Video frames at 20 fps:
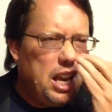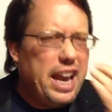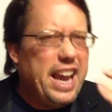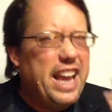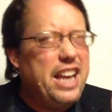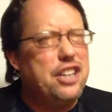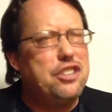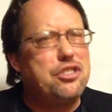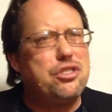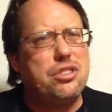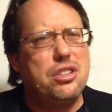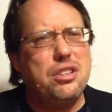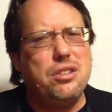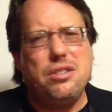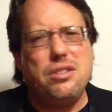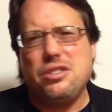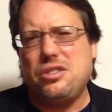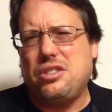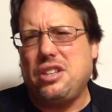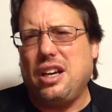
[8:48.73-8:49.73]
And as
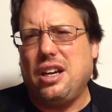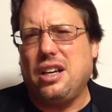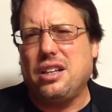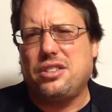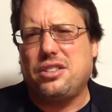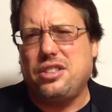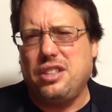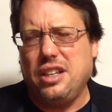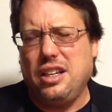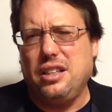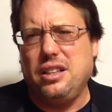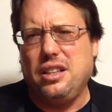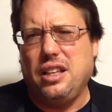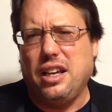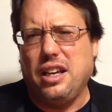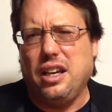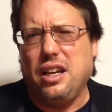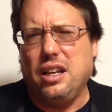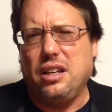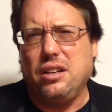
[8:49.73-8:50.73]
soon as Doc said
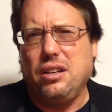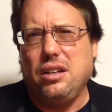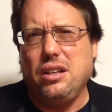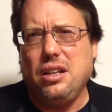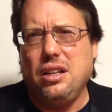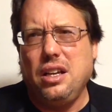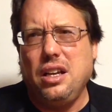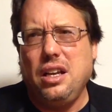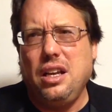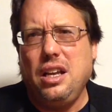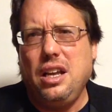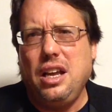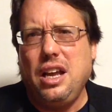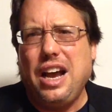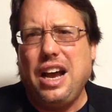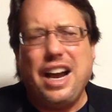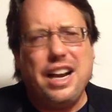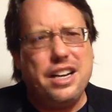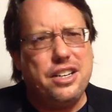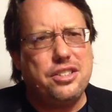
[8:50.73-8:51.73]
that,
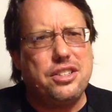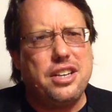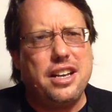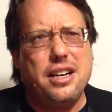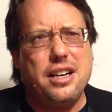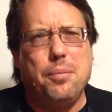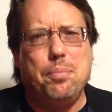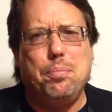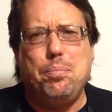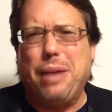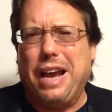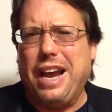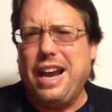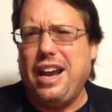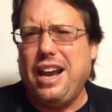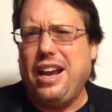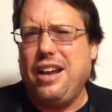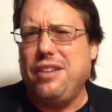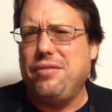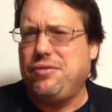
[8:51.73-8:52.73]
I just had a
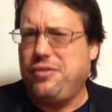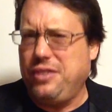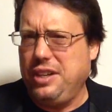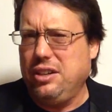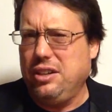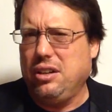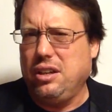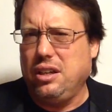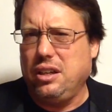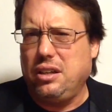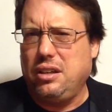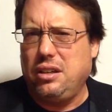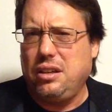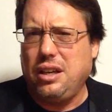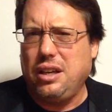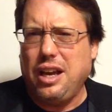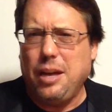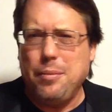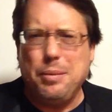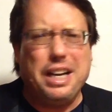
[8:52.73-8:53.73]
bad feeling.
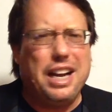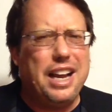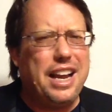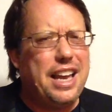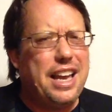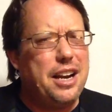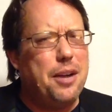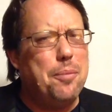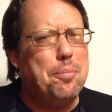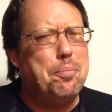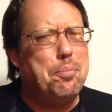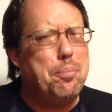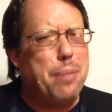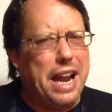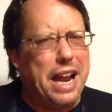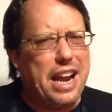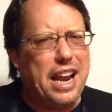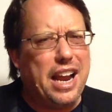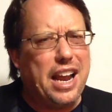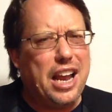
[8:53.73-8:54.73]
I mean, I had a
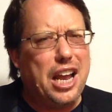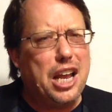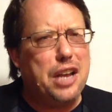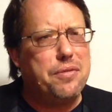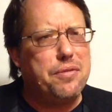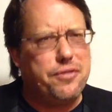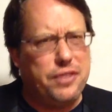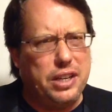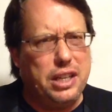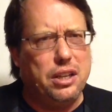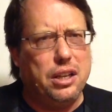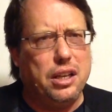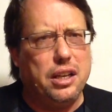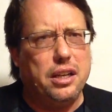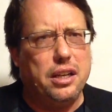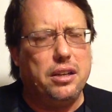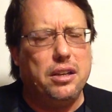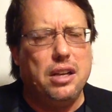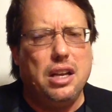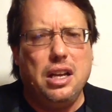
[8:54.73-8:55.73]
bad
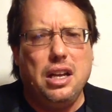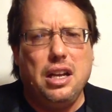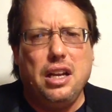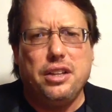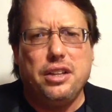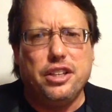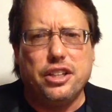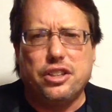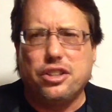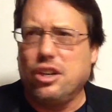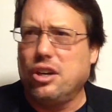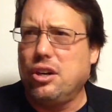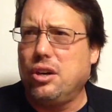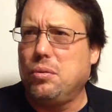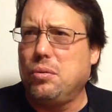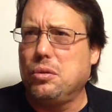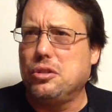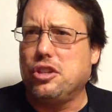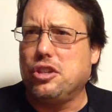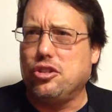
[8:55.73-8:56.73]
feeling that there
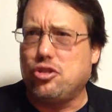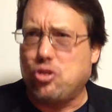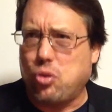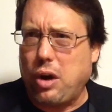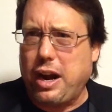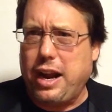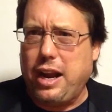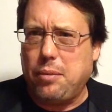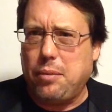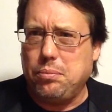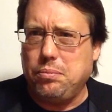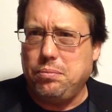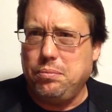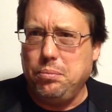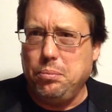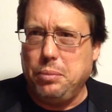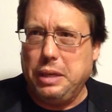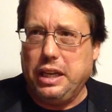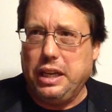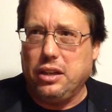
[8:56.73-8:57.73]
was a trap
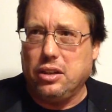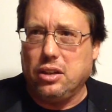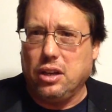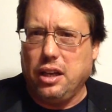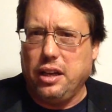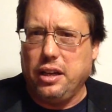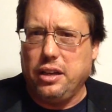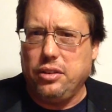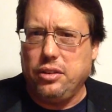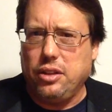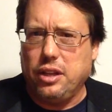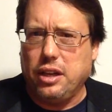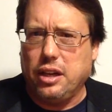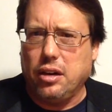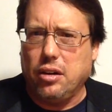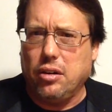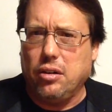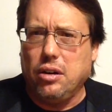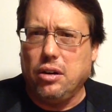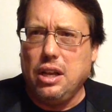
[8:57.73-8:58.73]
being laid
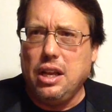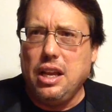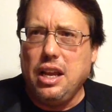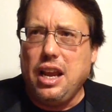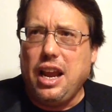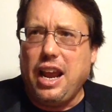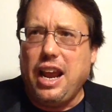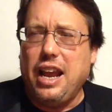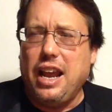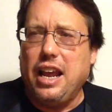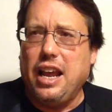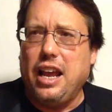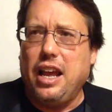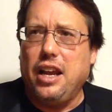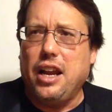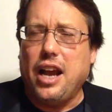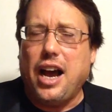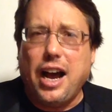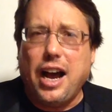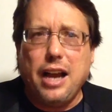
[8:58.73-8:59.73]
there.
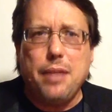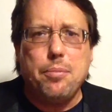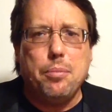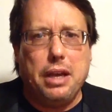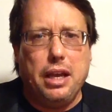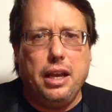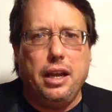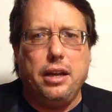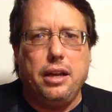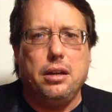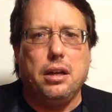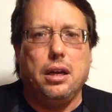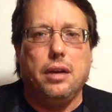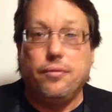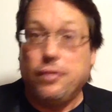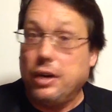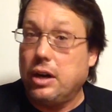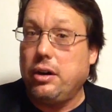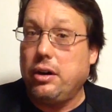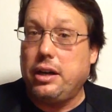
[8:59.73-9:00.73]
And I made a
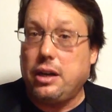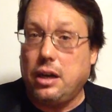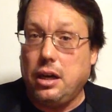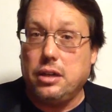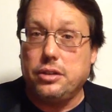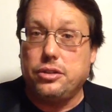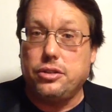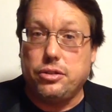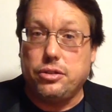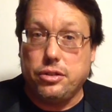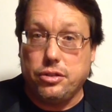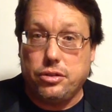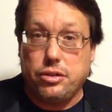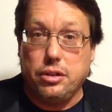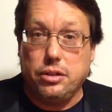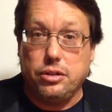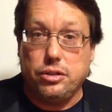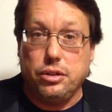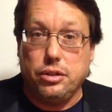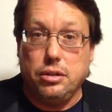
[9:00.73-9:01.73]
very conscious
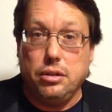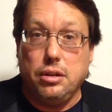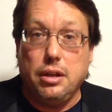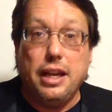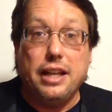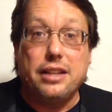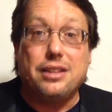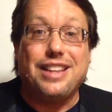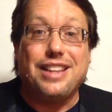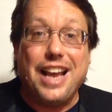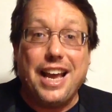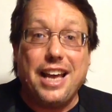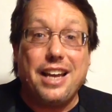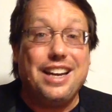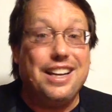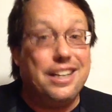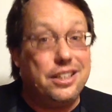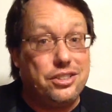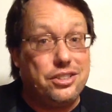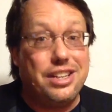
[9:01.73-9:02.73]
decision at that
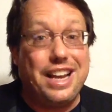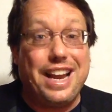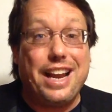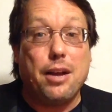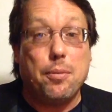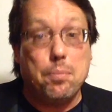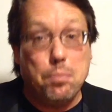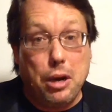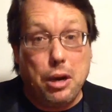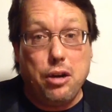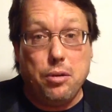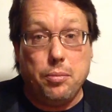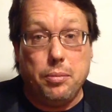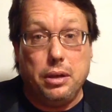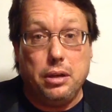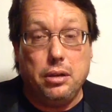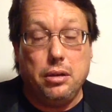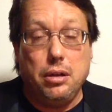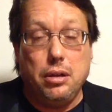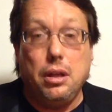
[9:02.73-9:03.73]
exact moment